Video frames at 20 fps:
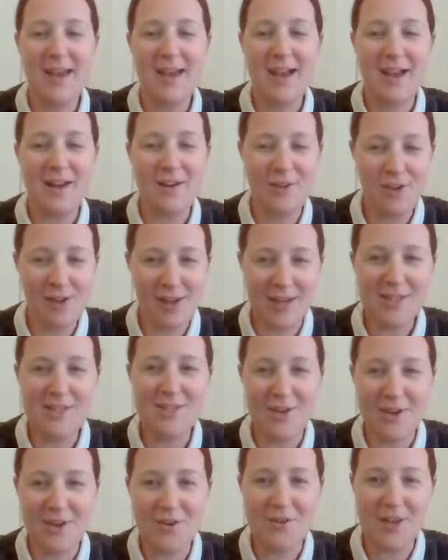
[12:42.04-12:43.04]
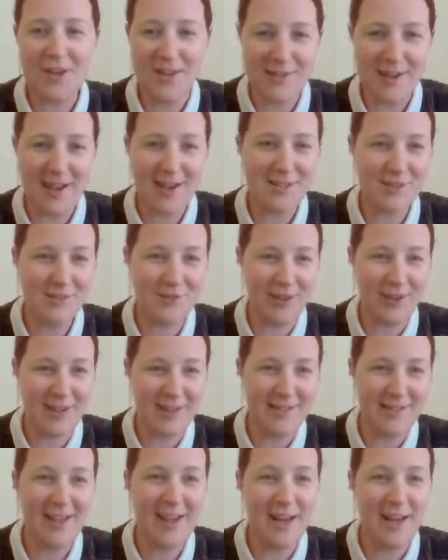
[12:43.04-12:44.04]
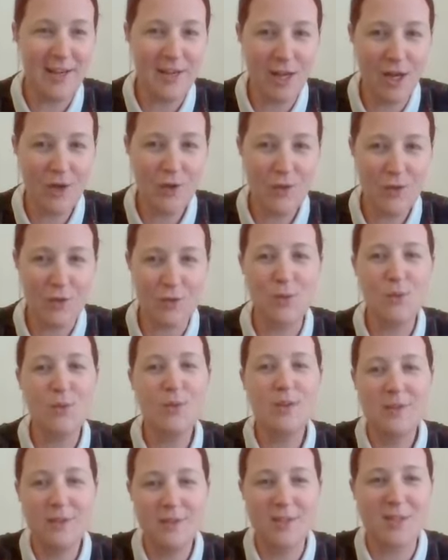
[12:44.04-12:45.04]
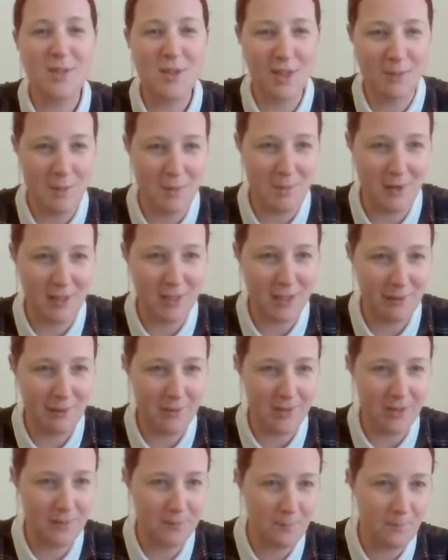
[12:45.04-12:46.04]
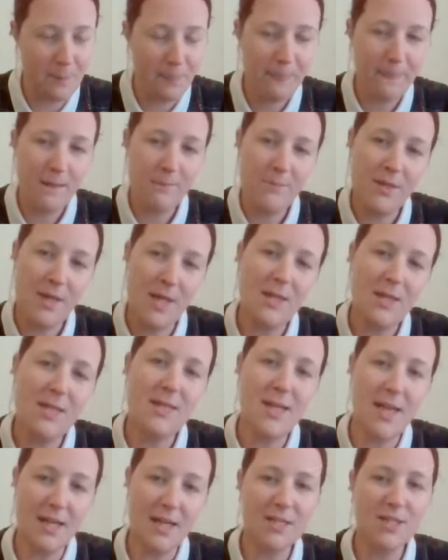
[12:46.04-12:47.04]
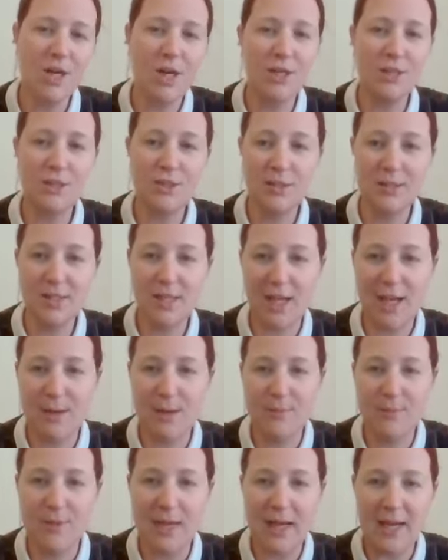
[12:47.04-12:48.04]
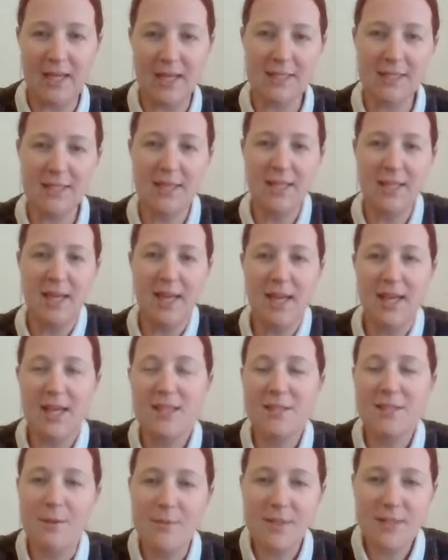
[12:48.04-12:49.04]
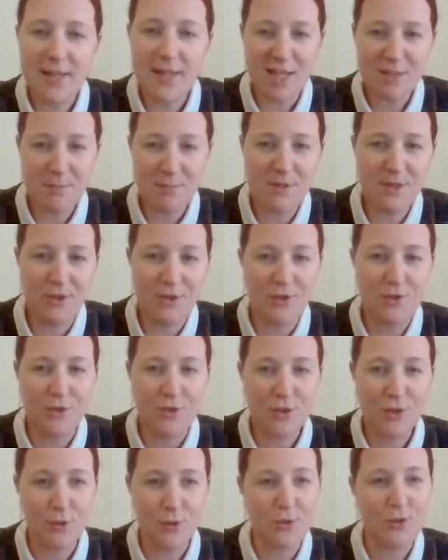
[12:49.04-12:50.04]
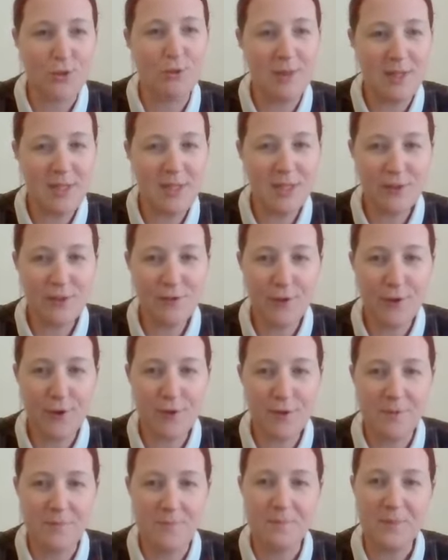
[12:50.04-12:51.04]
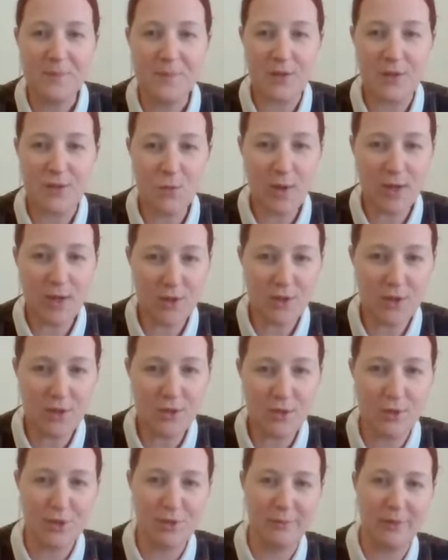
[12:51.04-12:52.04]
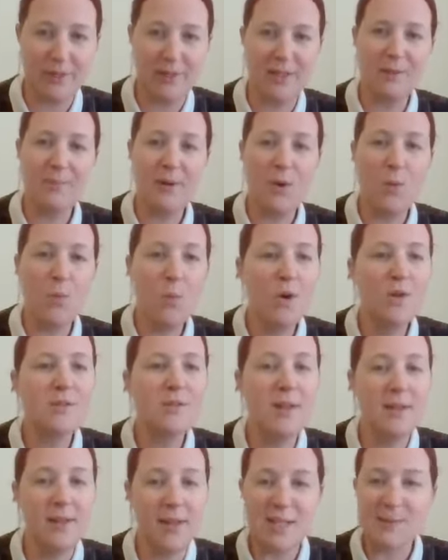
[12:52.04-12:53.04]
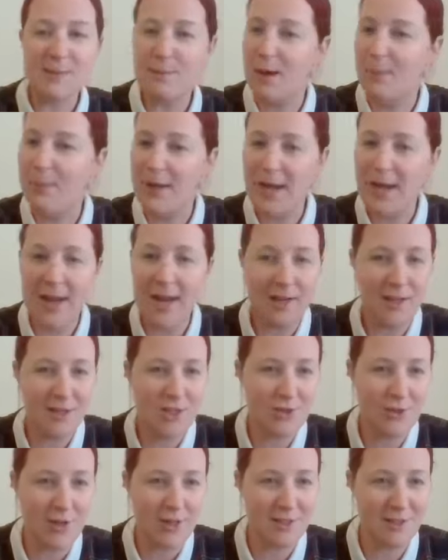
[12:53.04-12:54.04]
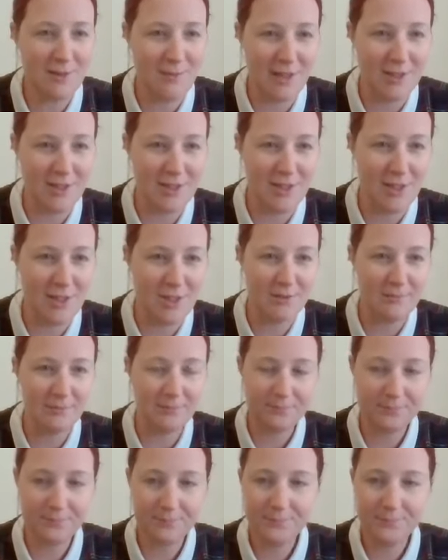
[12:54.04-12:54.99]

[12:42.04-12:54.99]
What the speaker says: I realized, right, okay, that's fine. I now know there's going to be money coming in. But then the next hurdle came that someone had asked me to do their social media for them. And I was quite good in social media, but I wasn't an expert by any stretch of the imagination.